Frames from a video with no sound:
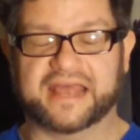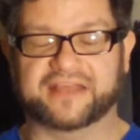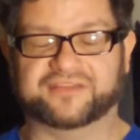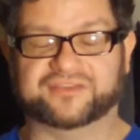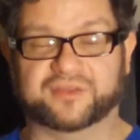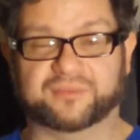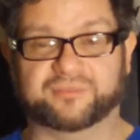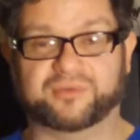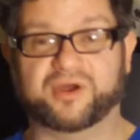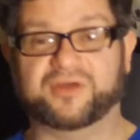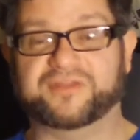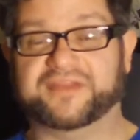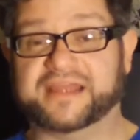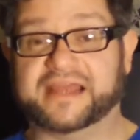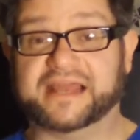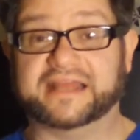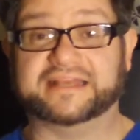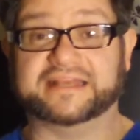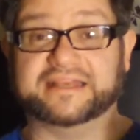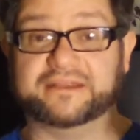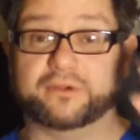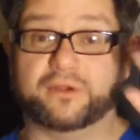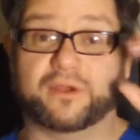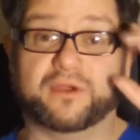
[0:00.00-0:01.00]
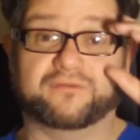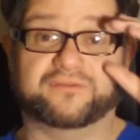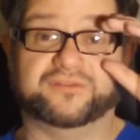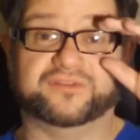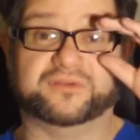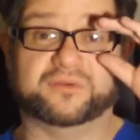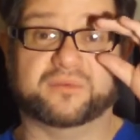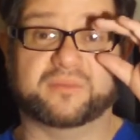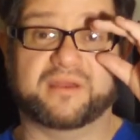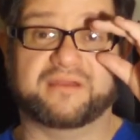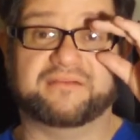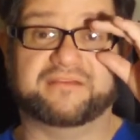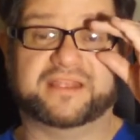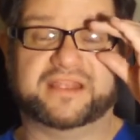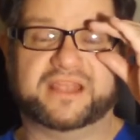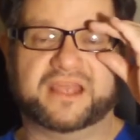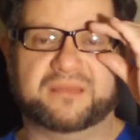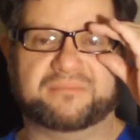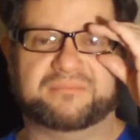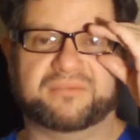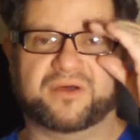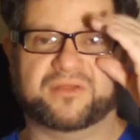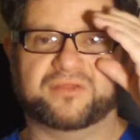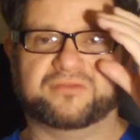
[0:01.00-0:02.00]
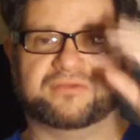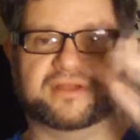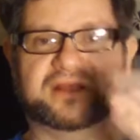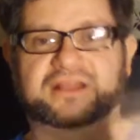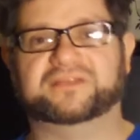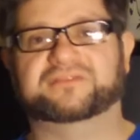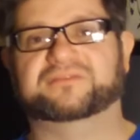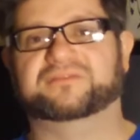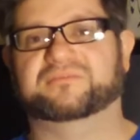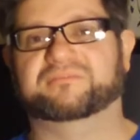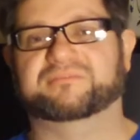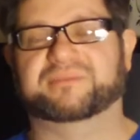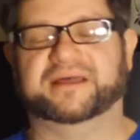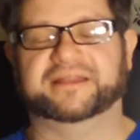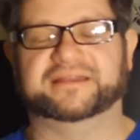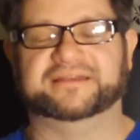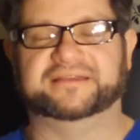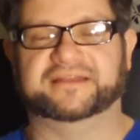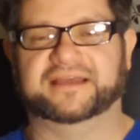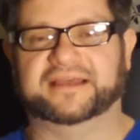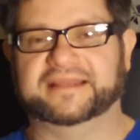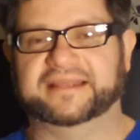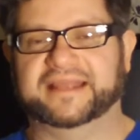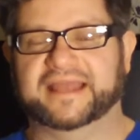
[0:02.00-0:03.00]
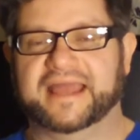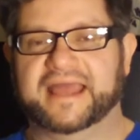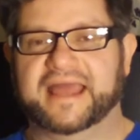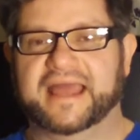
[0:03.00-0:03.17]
So brought the idea over to America, bought the rights from Bandai,